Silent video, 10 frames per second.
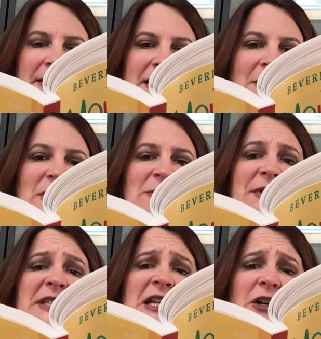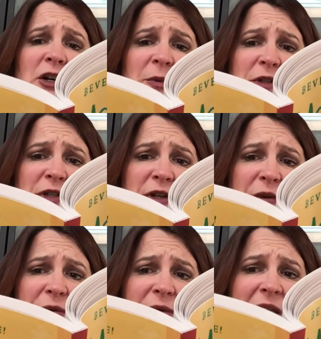It must be terrible to go
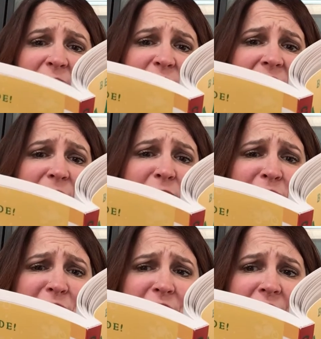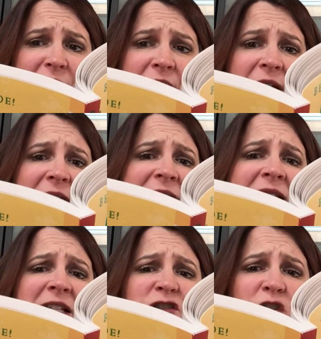through life without fur, and
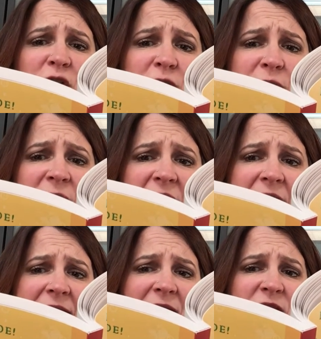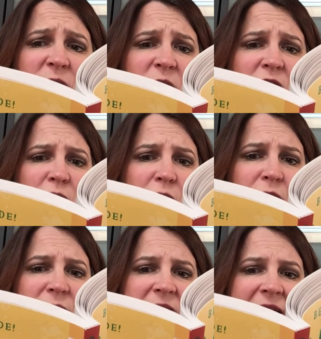such a nuisance having to wear
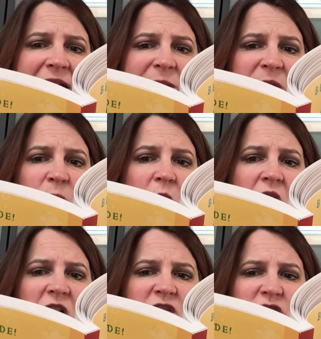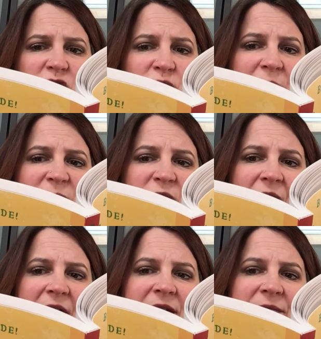clothes that had to be washed and drip
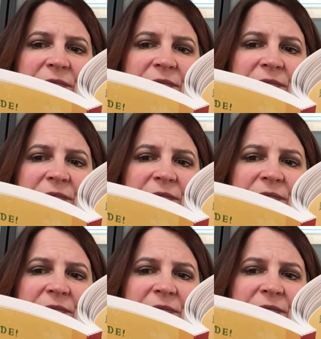dried.